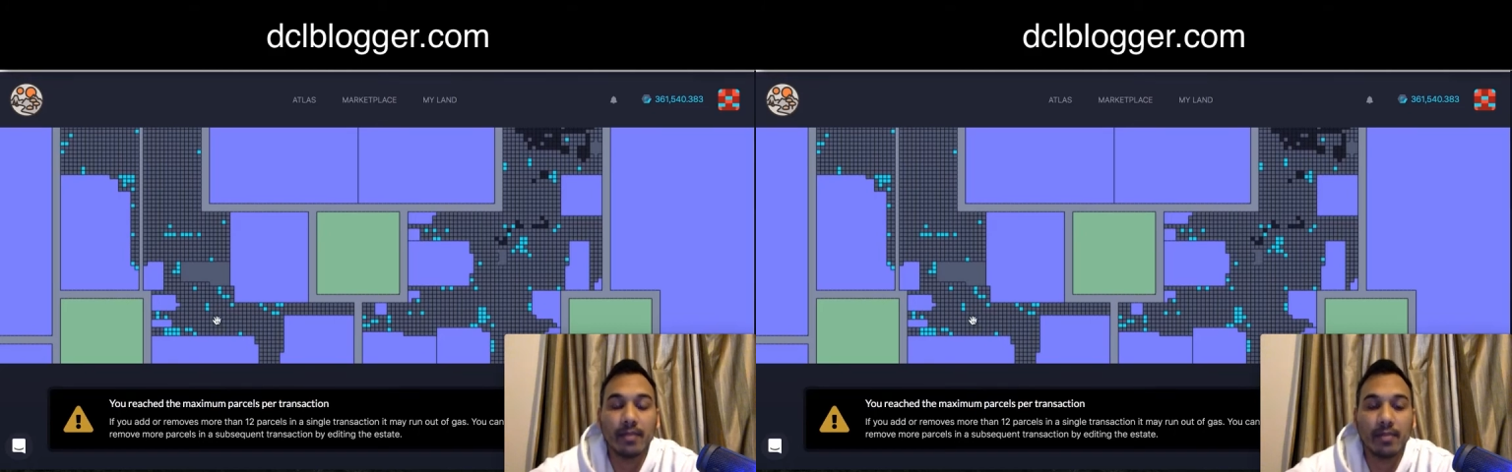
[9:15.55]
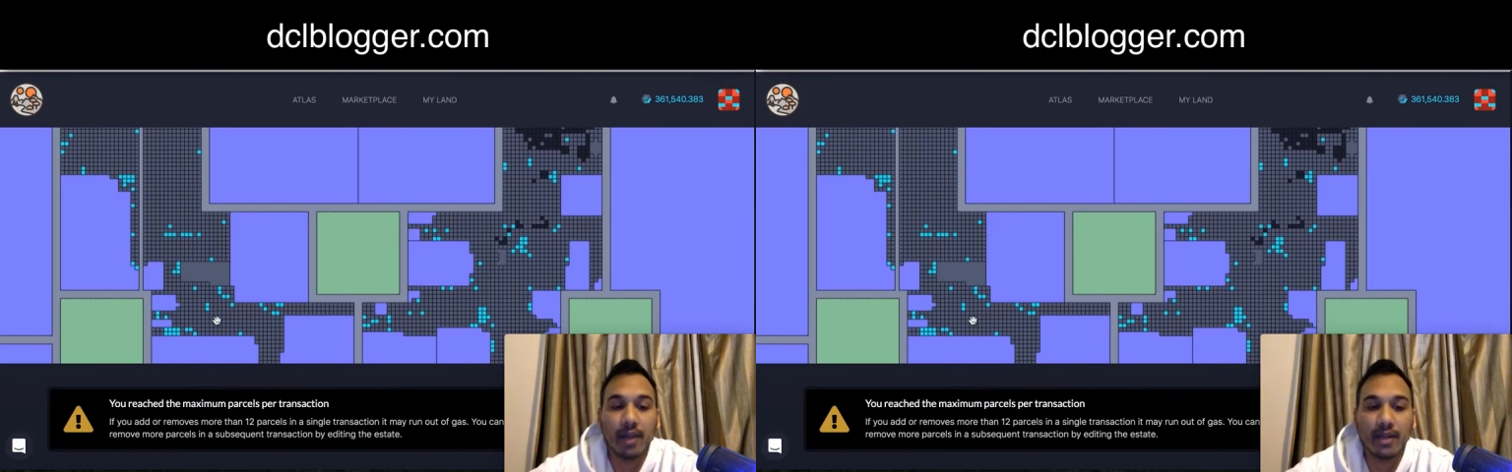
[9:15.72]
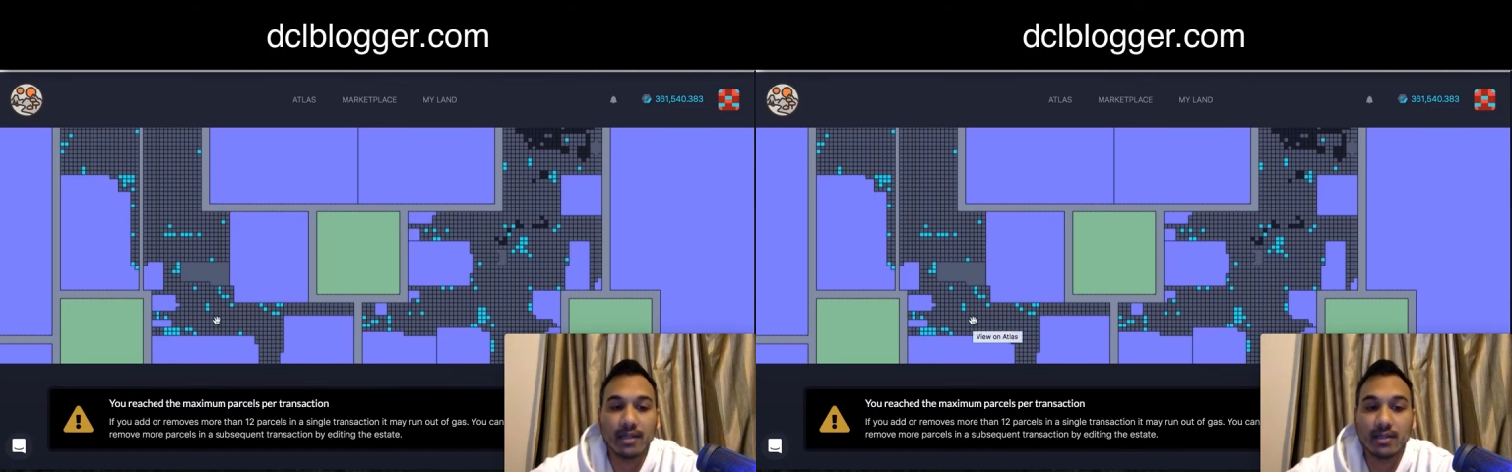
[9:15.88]
the
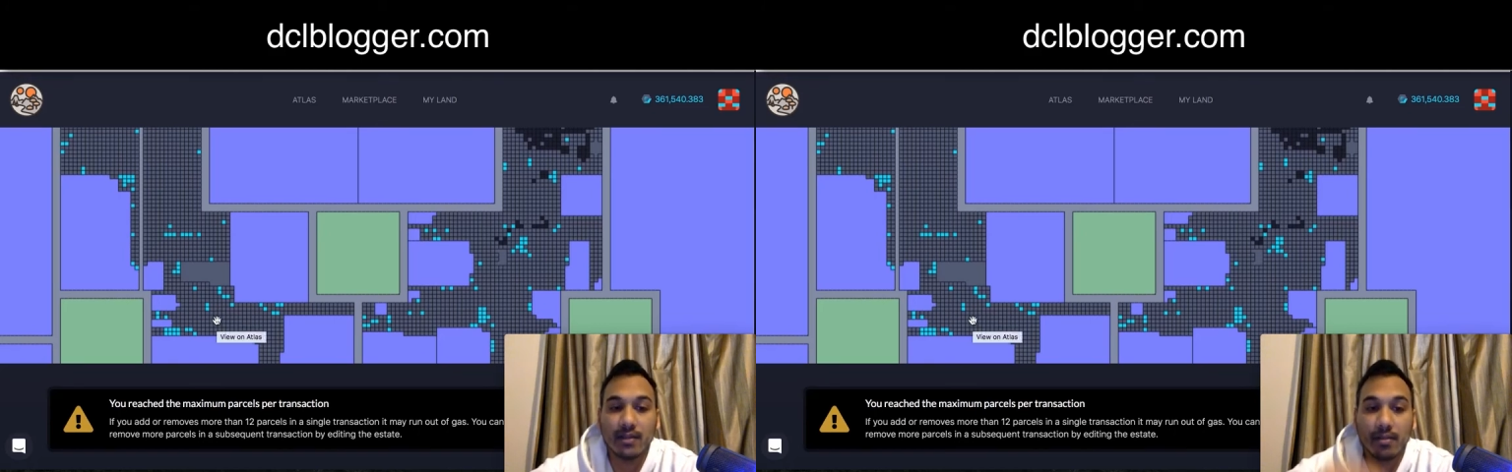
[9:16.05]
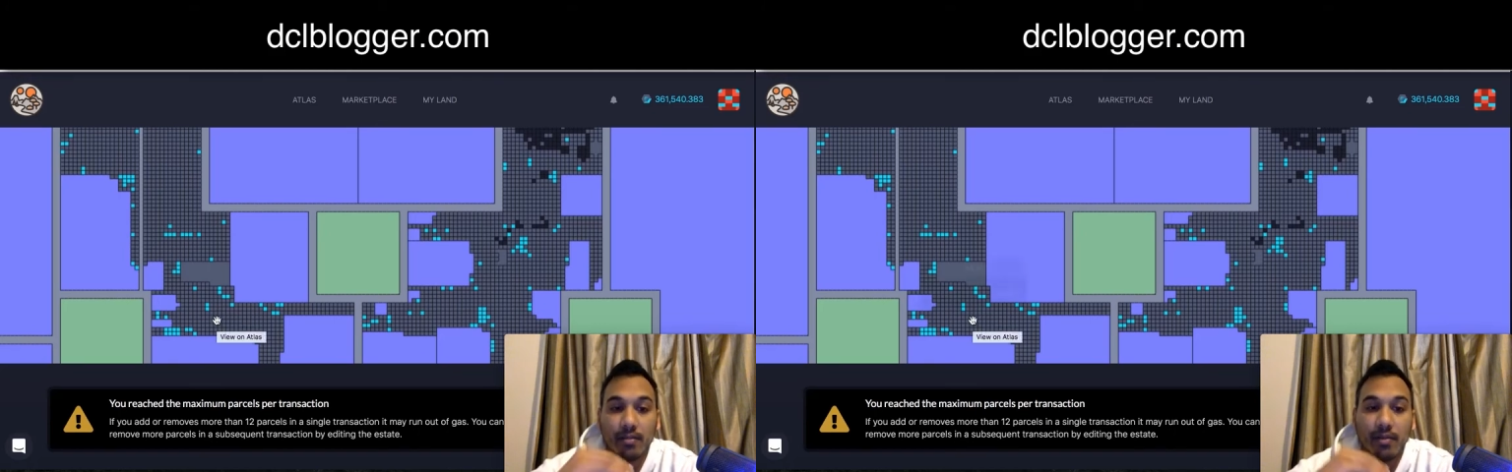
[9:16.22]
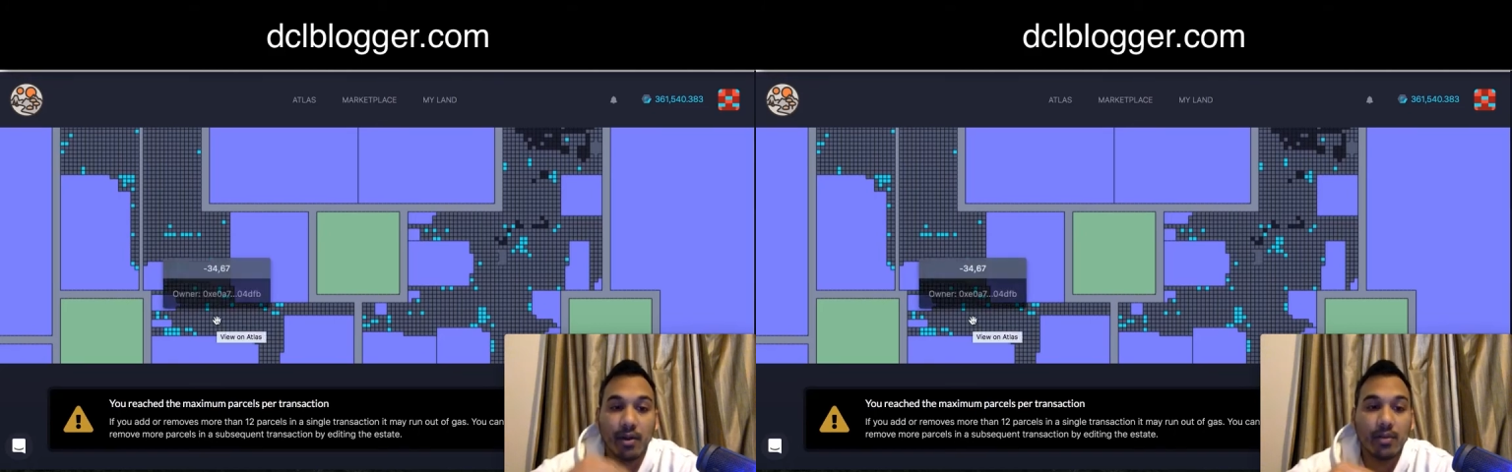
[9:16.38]
prices at the
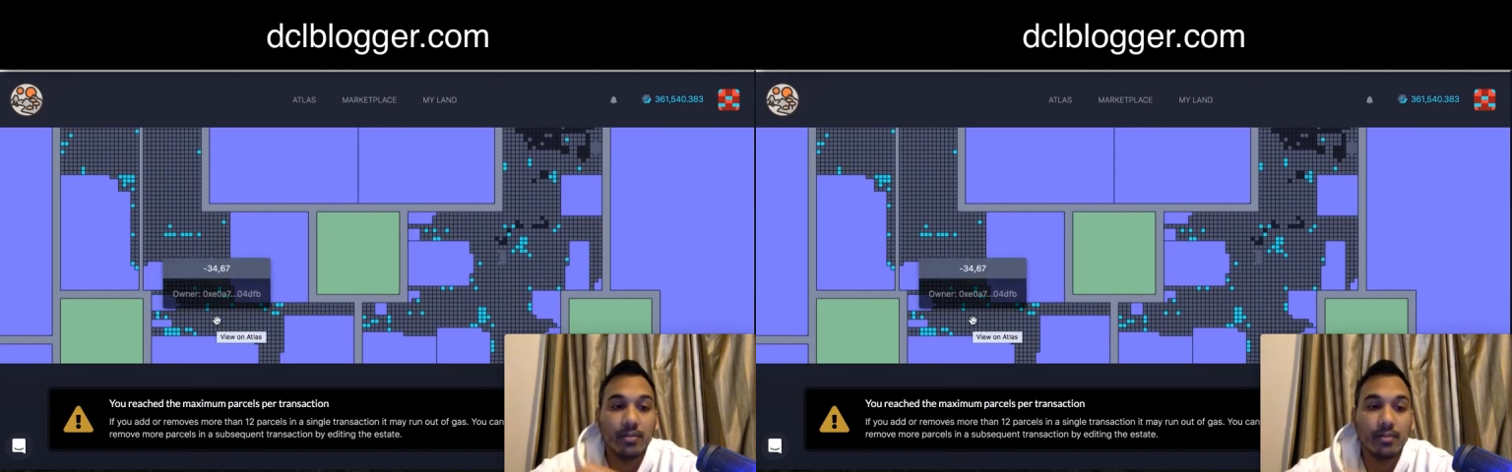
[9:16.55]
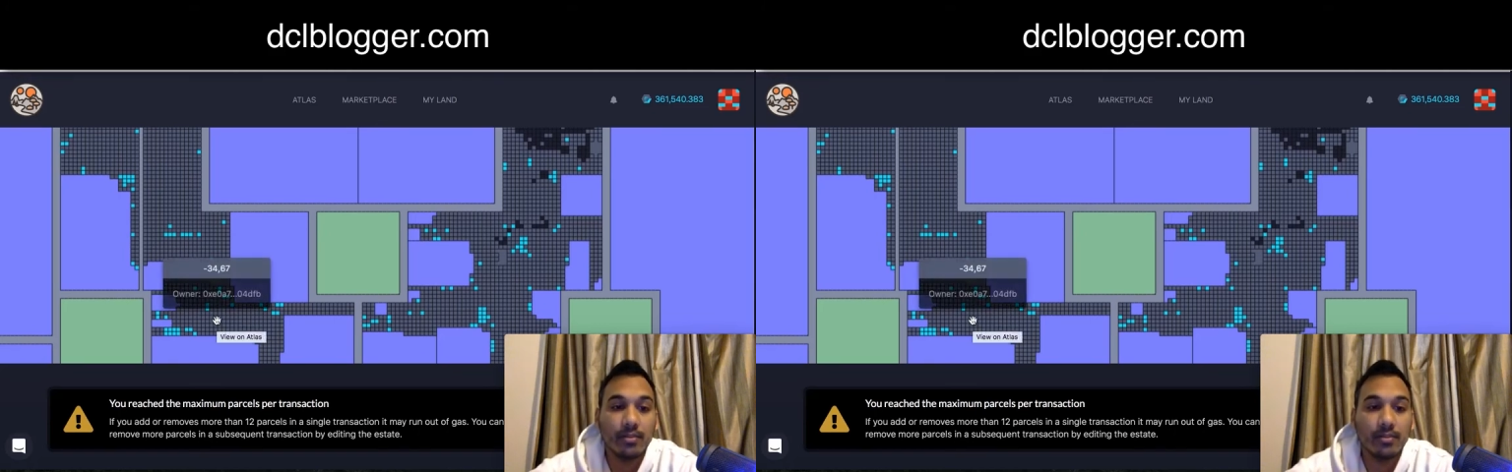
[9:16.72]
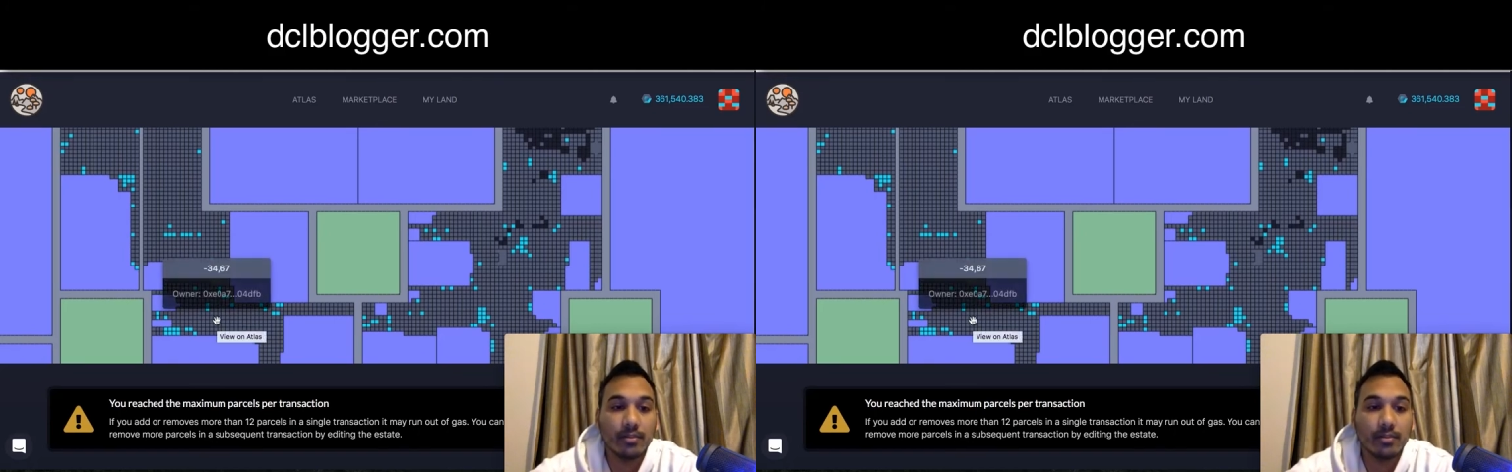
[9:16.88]
bottom